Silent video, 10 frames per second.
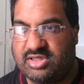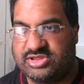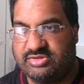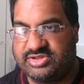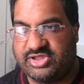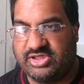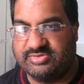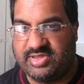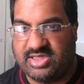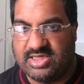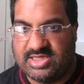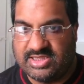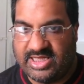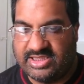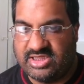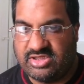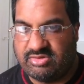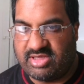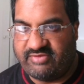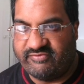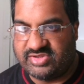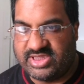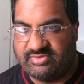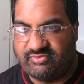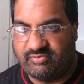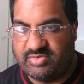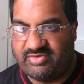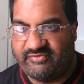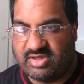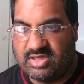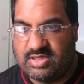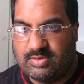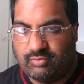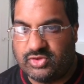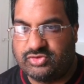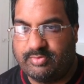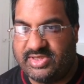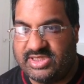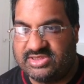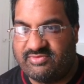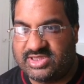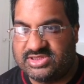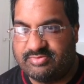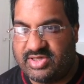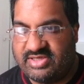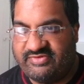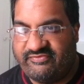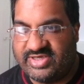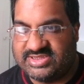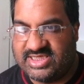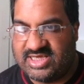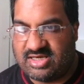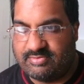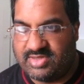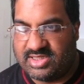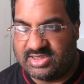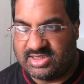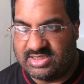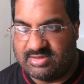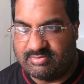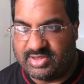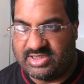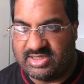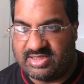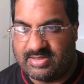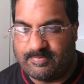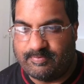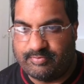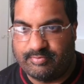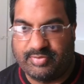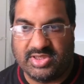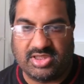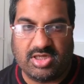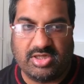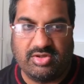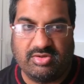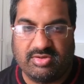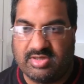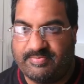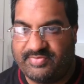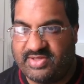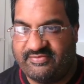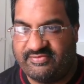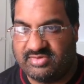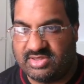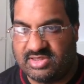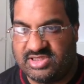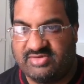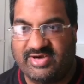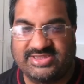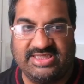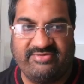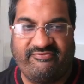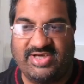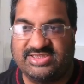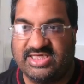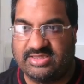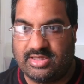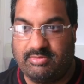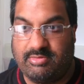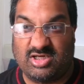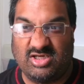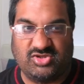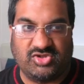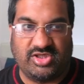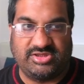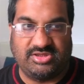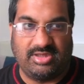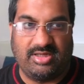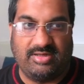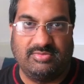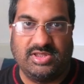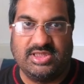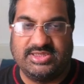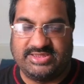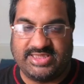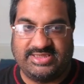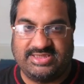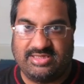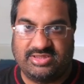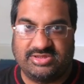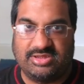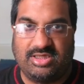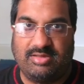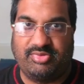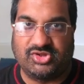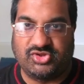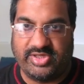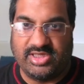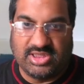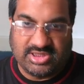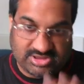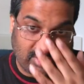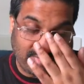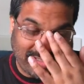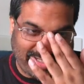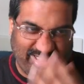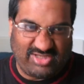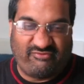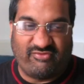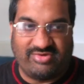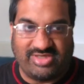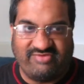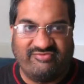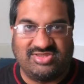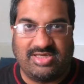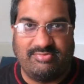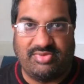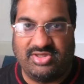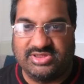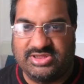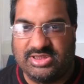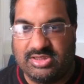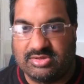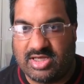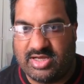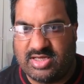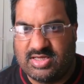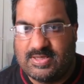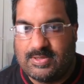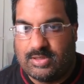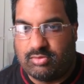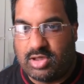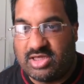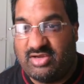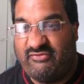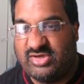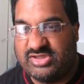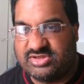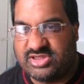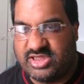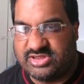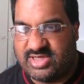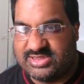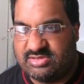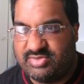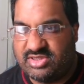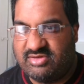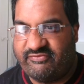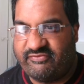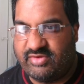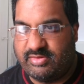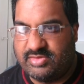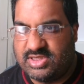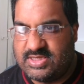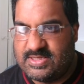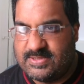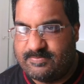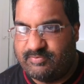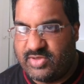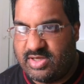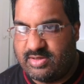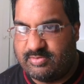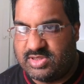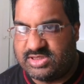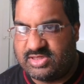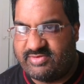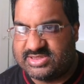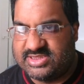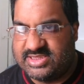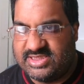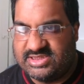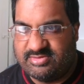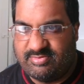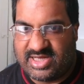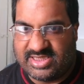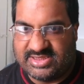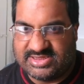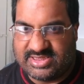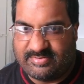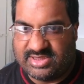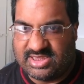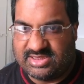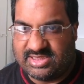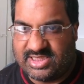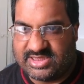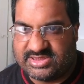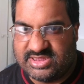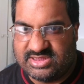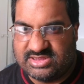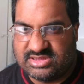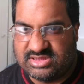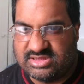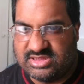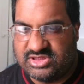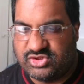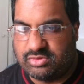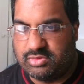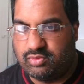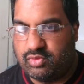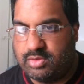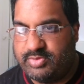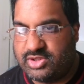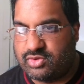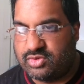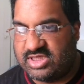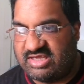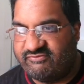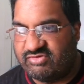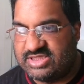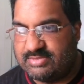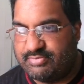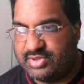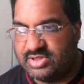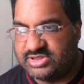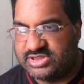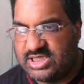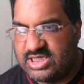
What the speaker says: excuse me, in the new Evil Dead movie, which will be directed by Infested Helmer, by the guy who directed Infested. I'm not going to try to say his name because I'm going to butcher it. So yeah, it's for Evil Dead Burns, okay? While an official title hasn't been confirmed, the director hinted back in December that the next installment would be called Evil Dead Burns.